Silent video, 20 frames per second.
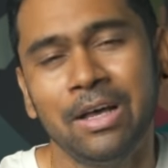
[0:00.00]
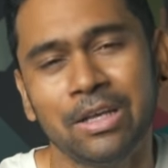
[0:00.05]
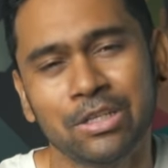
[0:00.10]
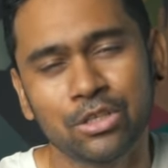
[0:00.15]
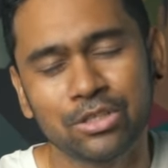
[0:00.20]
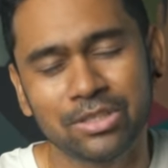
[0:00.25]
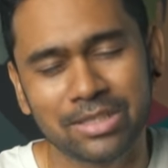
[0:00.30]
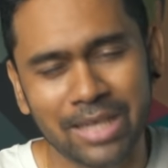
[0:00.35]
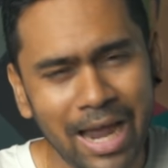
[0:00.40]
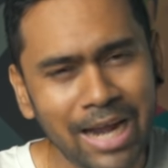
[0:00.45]

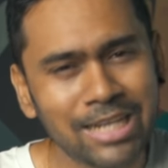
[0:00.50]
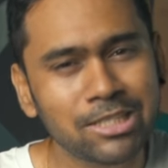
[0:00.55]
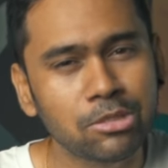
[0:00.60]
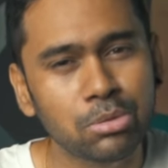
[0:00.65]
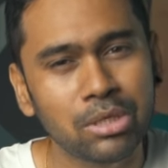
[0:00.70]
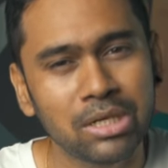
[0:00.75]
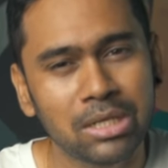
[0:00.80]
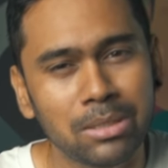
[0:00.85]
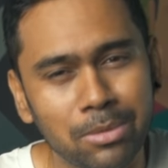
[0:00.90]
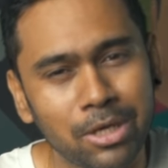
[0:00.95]
So that's
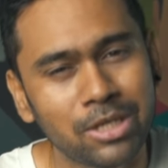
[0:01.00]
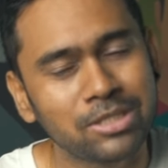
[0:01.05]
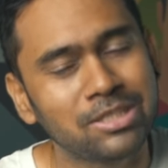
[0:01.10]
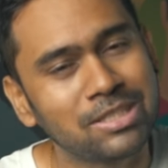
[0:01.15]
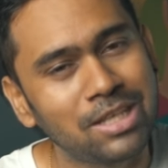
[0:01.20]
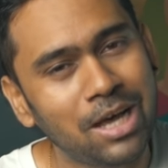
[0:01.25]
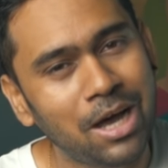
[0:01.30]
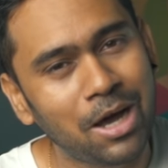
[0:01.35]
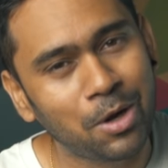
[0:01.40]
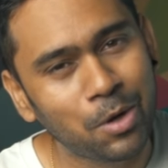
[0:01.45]
pretty
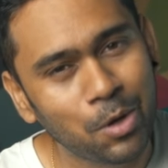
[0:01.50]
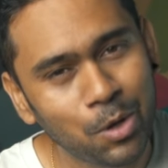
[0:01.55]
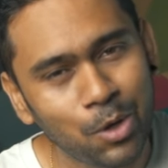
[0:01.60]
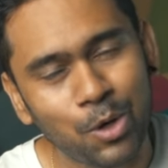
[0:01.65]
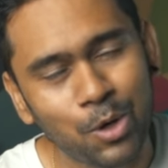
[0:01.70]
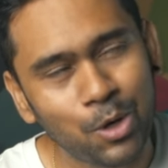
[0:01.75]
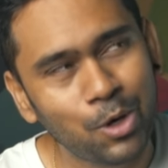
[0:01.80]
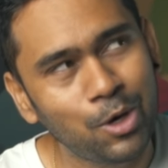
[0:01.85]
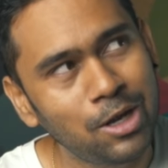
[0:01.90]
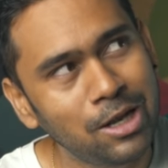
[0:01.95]
much the
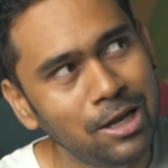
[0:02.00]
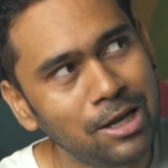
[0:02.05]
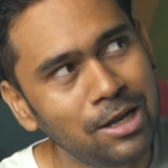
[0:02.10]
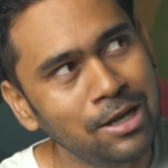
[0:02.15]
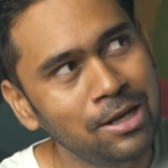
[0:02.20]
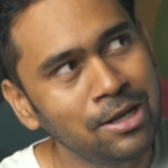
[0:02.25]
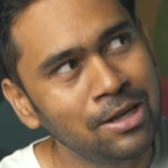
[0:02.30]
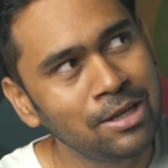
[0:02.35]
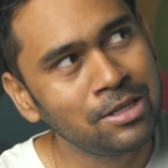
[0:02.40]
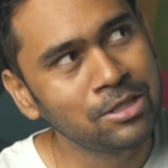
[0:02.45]

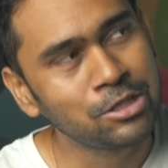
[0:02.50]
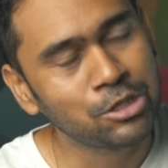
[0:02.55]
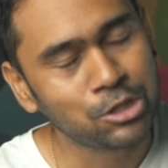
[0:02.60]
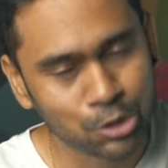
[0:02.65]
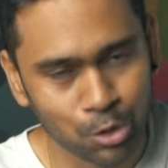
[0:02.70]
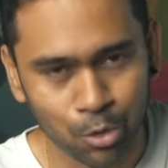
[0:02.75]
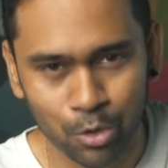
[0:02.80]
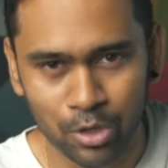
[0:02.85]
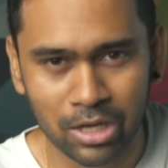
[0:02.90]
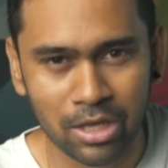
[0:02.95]
whole
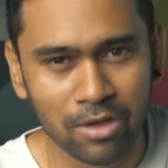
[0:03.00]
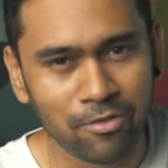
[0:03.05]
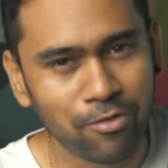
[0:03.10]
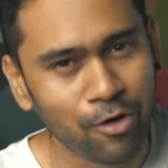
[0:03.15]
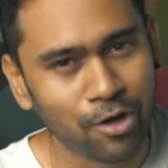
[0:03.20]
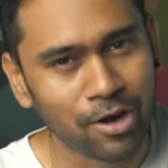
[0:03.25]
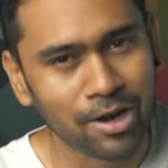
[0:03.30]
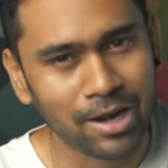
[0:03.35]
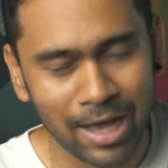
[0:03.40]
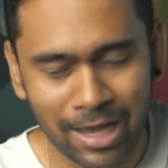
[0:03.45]
story
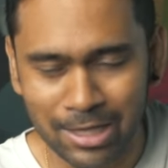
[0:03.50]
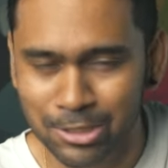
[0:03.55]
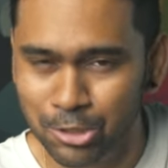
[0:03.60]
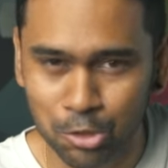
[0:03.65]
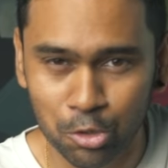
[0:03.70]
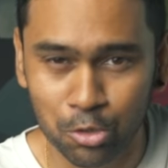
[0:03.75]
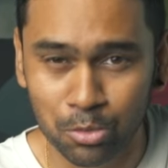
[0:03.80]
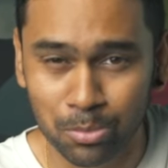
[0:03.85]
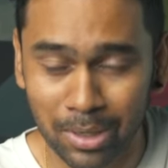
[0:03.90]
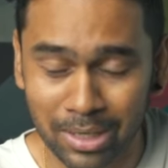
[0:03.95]
for last
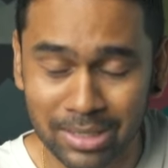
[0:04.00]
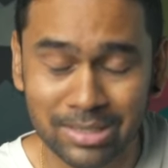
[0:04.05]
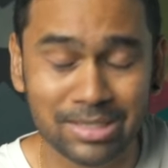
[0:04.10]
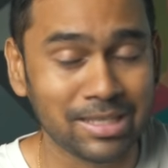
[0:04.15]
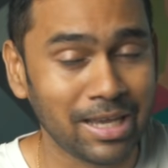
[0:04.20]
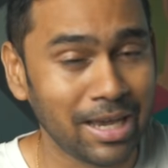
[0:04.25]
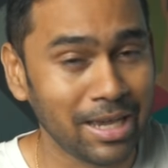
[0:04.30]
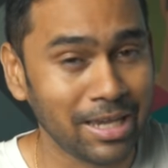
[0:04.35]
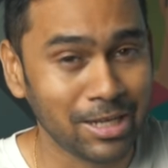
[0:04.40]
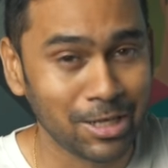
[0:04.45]
2 months.
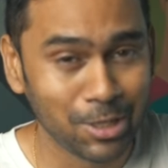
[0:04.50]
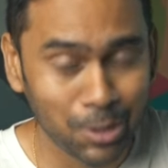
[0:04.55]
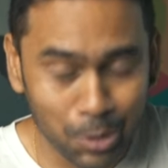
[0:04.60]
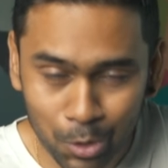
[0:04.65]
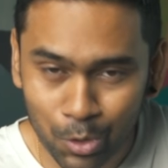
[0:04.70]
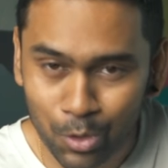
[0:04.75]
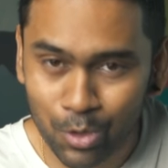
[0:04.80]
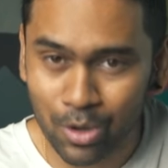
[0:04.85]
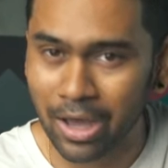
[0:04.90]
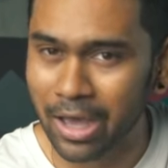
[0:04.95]
I
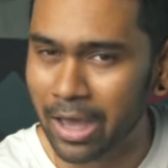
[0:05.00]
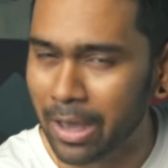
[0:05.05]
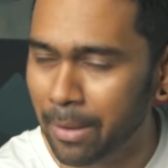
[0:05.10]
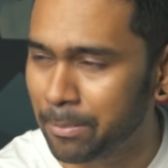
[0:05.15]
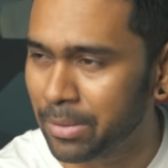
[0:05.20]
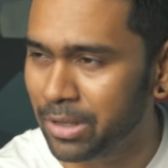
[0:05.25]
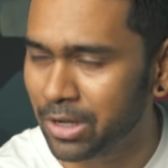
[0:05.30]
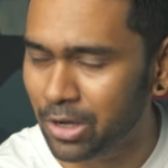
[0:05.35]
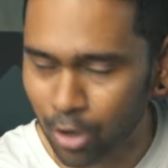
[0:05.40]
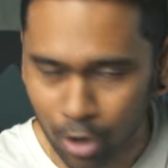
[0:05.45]
know I
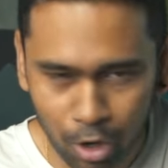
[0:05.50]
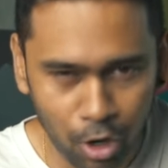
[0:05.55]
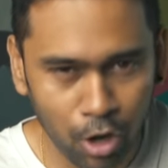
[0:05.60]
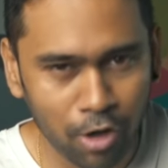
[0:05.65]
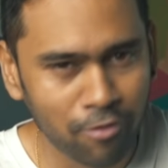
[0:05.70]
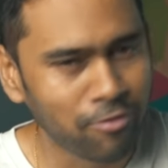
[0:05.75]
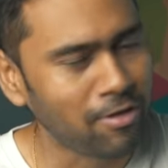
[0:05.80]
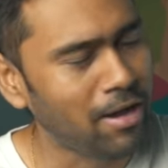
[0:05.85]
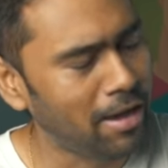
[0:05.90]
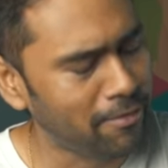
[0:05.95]
have been
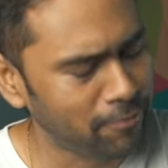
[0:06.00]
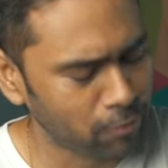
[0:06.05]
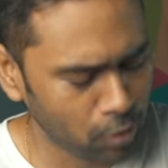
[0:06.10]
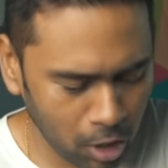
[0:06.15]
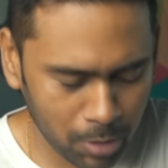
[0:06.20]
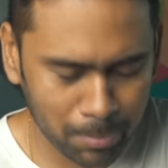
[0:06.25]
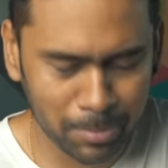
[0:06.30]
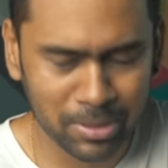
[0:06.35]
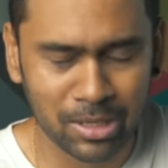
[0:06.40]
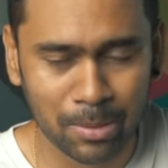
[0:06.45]
off. I have
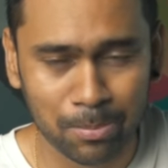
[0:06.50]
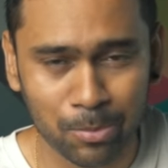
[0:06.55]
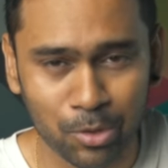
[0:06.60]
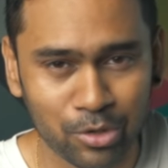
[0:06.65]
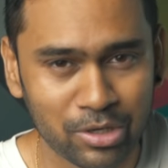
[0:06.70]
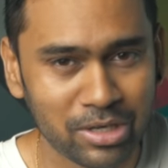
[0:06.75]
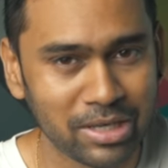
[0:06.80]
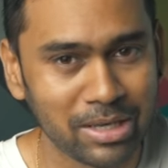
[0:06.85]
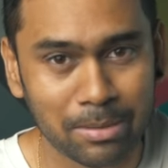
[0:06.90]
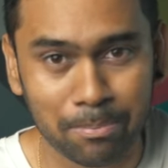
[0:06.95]
not been
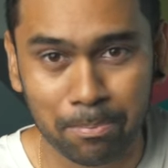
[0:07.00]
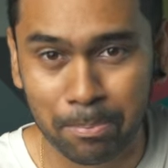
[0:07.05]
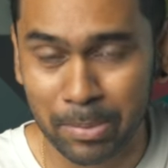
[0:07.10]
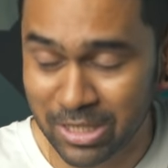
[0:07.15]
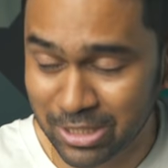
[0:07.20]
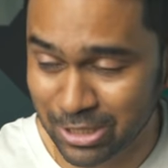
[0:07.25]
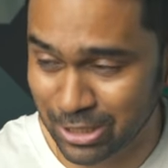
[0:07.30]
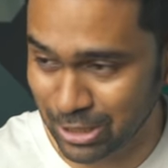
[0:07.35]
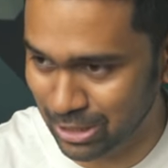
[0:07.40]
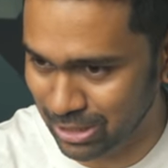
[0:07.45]
uploading
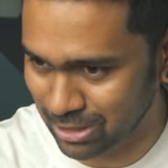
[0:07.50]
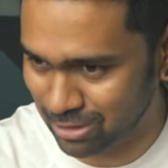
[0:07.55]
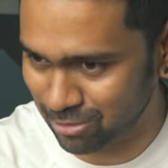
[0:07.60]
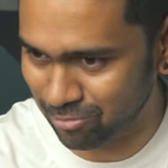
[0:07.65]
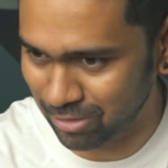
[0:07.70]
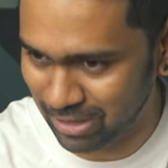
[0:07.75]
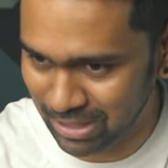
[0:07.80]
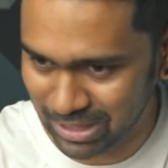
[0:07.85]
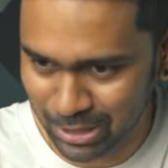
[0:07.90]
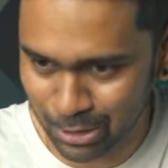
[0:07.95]
pictures,
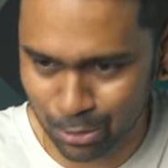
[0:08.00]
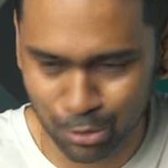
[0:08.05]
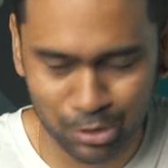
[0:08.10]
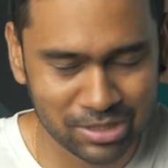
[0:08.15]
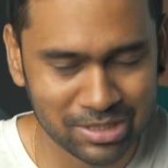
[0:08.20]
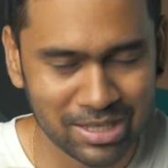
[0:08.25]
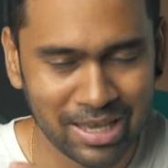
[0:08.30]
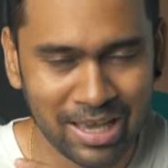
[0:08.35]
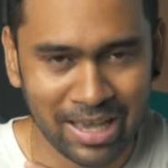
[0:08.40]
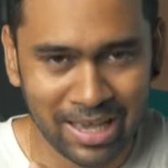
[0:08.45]

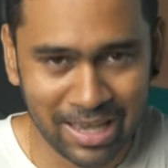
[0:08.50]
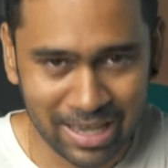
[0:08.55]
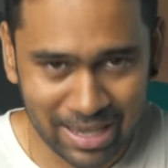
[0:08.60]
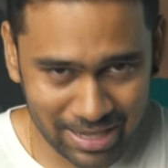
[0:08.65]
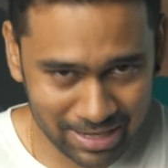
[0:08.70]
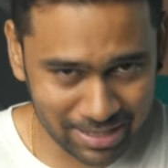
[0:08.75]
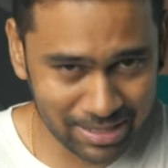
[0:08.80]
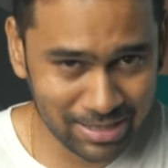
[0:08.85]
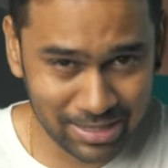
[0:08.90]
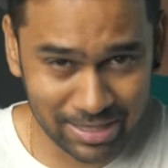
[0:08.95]
videos,
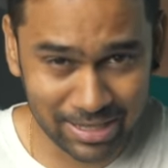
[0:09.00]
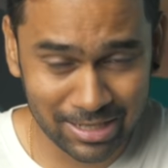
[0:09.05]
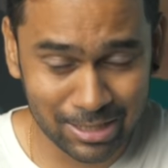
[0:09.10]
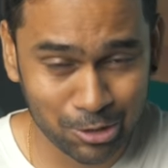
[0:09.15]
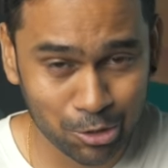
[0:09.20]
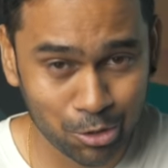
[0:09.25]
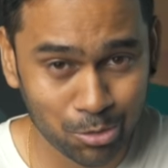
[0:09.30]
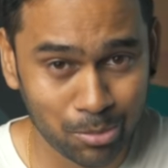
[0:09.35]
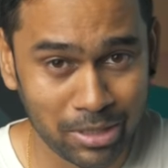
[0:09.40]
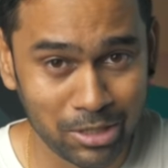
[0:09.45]

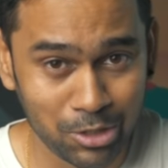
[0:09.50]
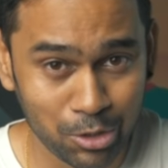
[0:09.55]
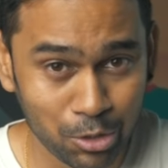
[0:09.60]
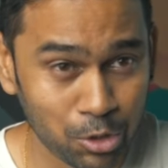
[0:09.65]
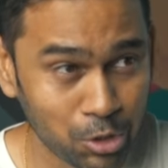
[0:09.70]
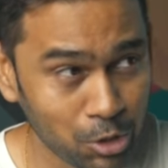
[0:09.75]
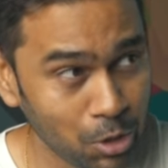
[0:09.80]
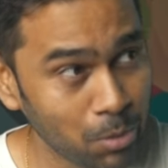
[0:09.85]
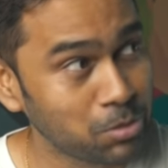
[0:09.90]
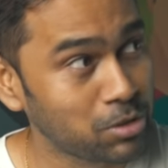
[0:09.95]
anything to my
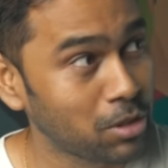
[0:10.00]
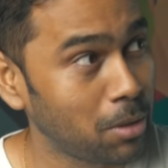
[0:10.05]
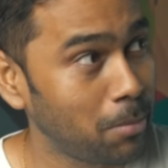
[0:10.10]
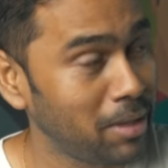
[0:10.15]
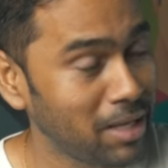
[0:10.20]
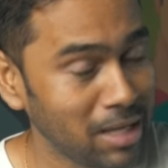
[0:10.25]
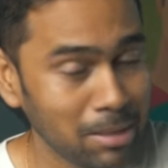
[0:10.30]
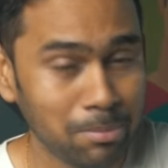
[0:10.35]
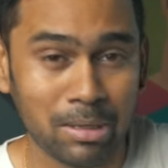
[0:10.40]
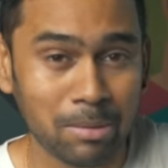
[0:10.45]
YouTube. So
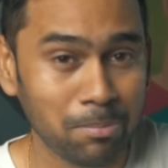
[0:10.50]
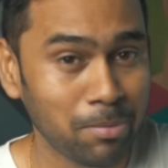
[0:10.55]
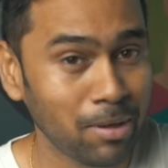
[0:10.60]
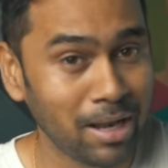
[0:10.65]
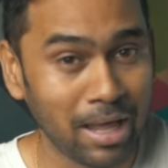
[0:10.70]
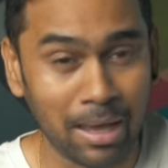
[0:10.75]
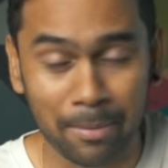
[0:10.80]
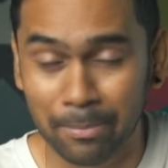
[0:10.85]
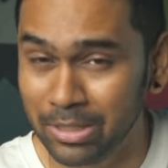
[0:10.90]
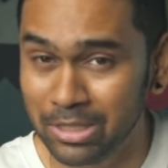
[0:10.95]
many people
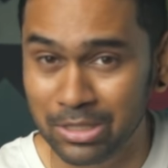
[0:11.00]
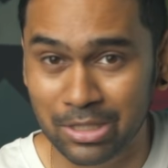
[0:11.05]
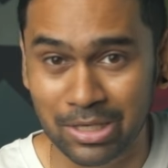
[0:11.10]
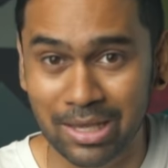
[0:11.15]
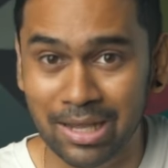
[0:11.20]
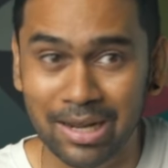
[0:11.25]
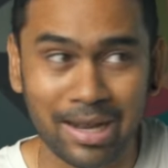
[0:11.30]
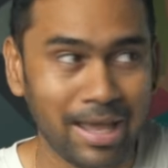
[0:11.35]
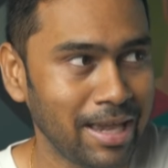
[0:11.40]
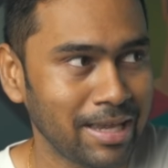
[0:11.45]
have been
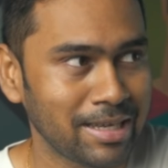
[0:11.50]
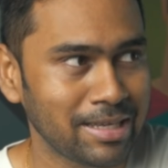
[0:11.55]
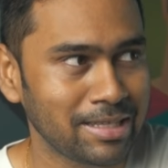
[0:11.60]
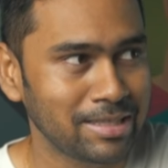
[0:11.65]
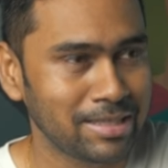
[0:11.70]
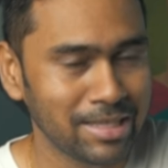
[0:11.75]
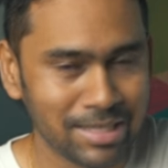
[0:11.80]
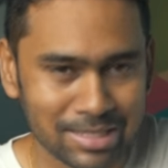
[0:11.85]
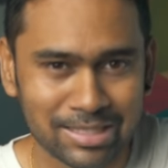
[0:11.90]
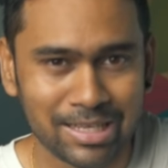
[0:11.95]
thinking
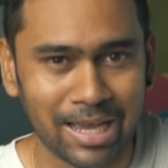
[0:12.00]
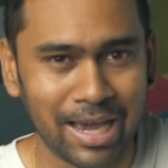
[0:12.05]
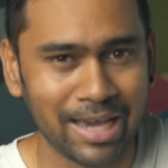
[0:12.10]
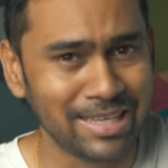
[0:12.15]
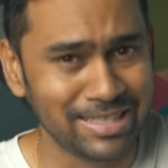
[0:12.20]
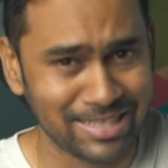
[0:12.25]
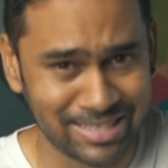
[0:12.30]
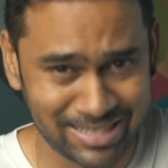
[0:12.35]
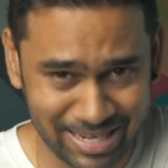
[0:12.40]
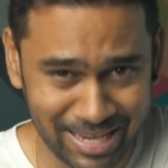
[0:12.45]
like this guy
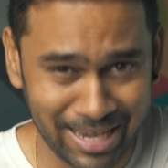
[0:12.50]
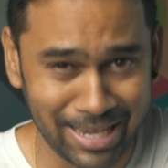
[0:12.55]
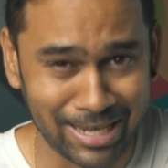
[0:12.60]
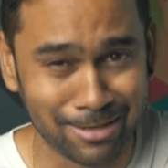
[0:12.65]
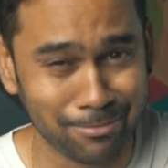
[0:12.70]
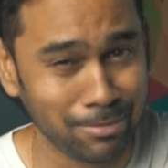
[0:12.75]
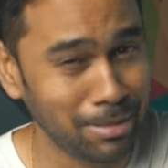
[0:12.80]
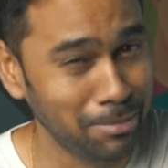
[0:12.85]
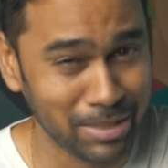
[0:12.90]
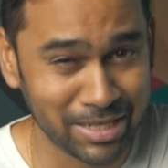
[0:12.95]
is
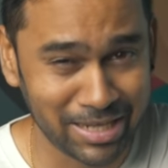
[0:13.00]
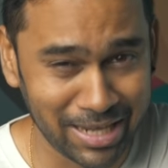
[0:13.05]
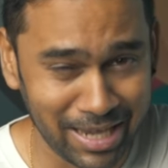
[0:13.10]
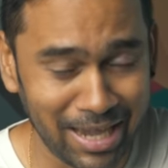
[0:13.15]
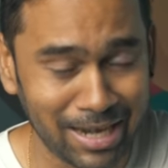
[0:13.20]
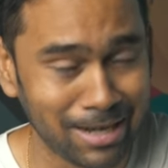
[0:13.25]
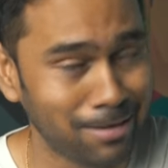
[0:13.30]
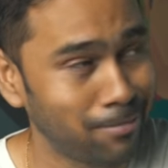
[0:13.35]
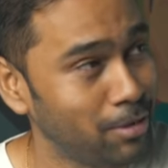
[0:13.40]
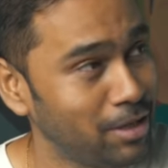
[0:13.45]
dead, maybe
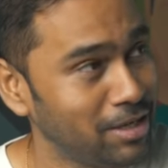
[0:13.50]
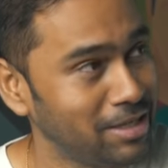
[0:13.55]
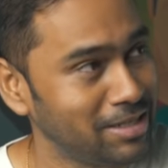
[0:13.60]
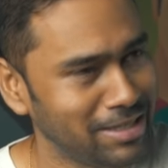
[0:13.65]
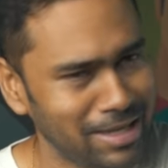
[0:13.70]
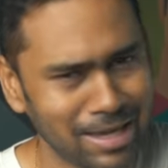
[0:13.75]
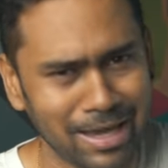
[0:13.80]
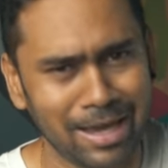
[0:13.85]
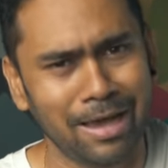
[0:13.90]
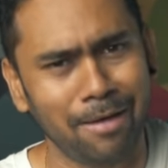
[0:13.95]
dead. But
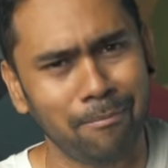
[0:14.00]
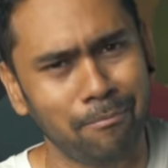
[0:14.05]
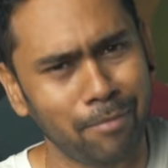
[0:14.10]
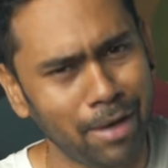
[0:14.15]
yeah, I'm